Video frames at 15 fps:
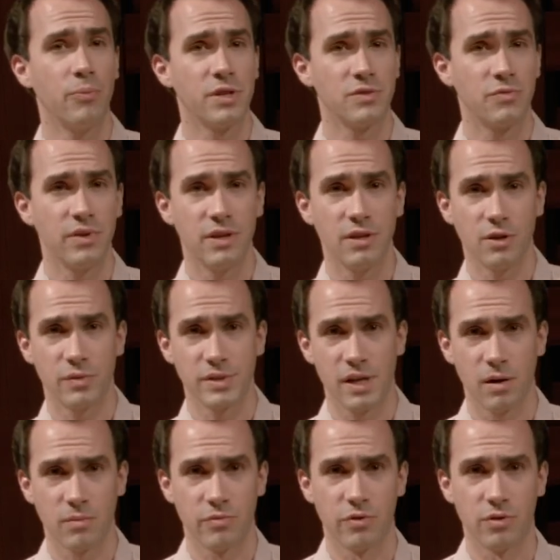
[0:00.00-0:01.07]
this video was
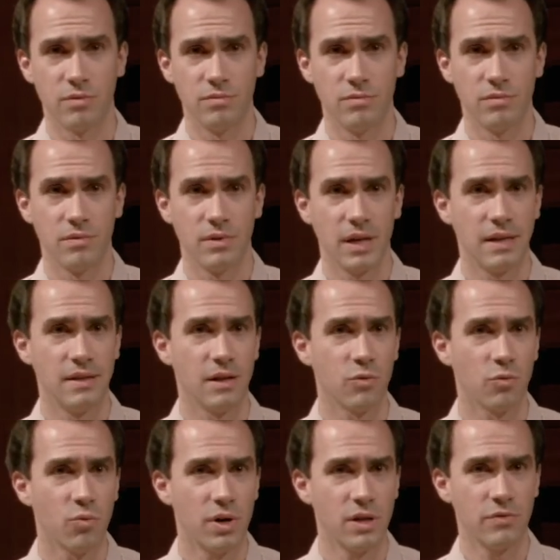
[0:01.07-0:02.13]
helpful and that
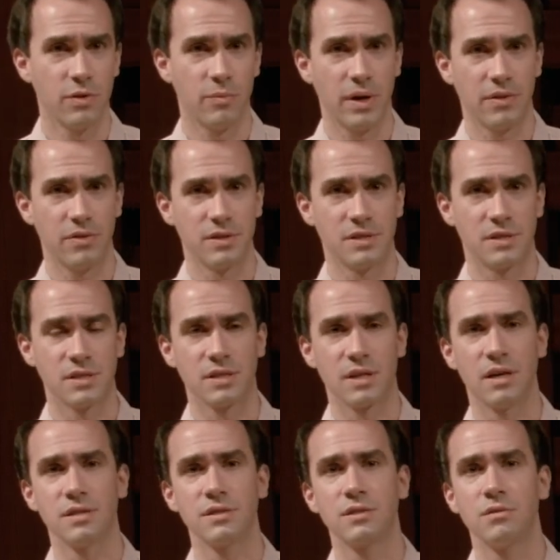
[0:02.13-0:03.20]
one of the methods
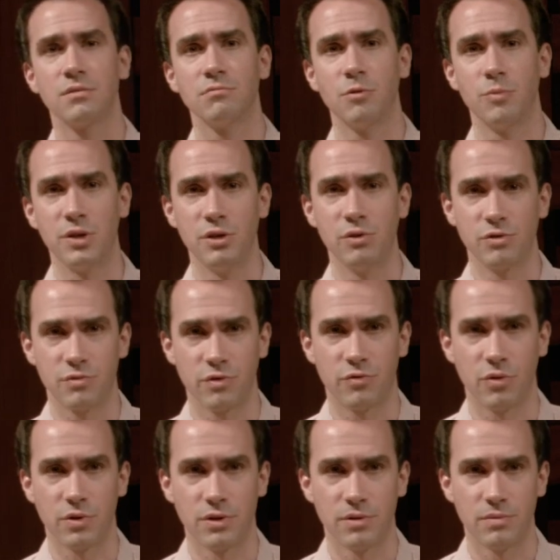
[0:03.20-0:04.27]
discussed will be useful
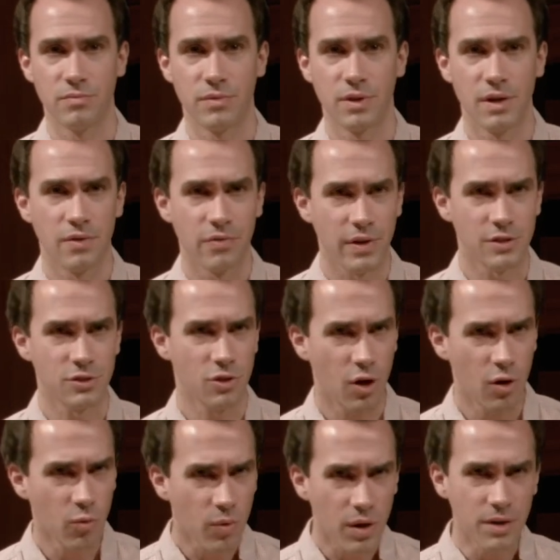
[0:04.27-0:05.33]
for you. There's no
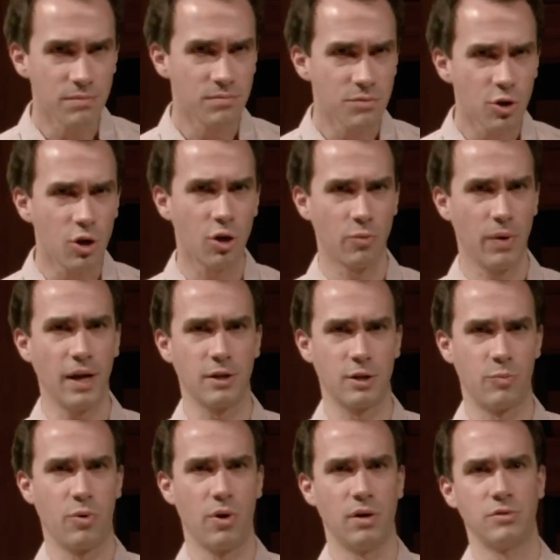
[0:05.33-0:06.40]
one correct
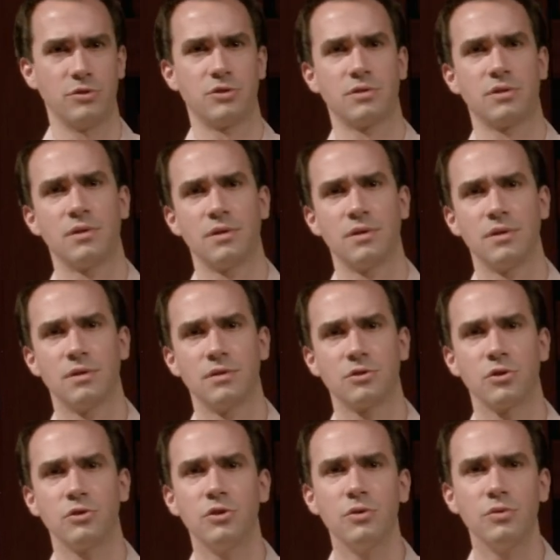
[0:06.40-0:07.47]
approach, so
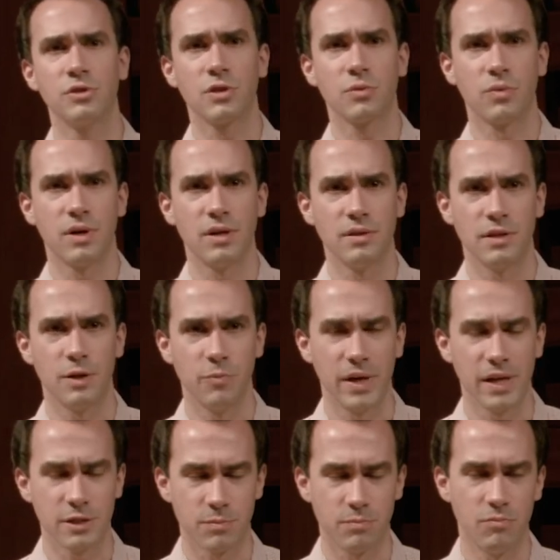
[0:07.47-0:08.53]
use the one that
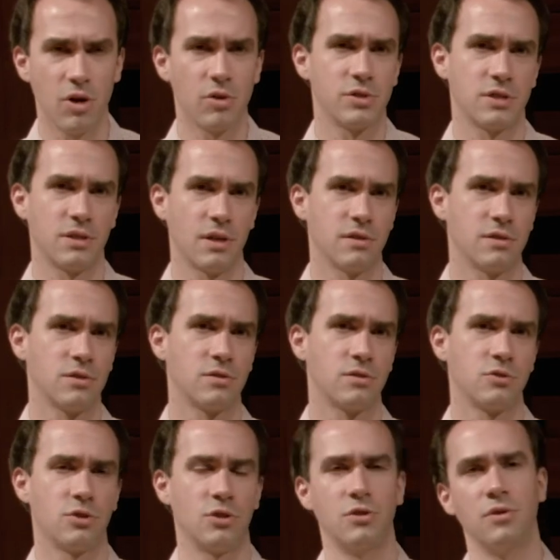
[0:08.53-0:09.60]
makes most sense
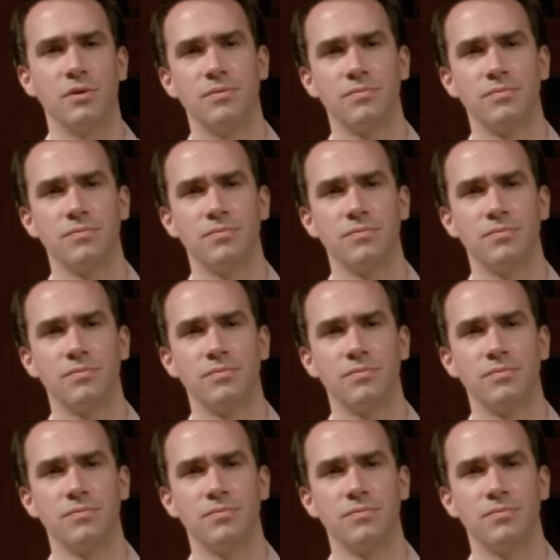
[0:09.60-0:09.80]
to you.